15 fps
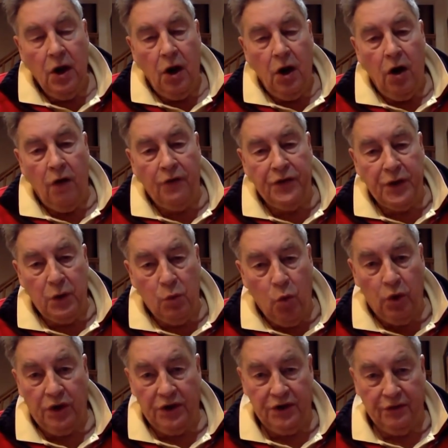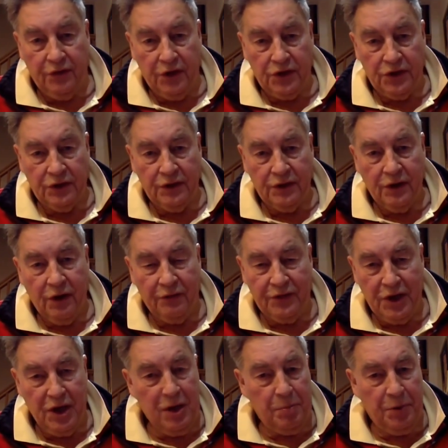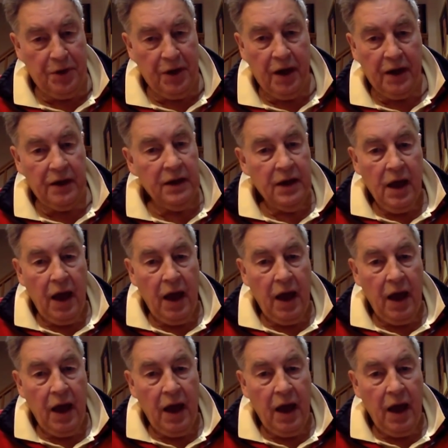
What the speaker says: of the Water Division of the EPA,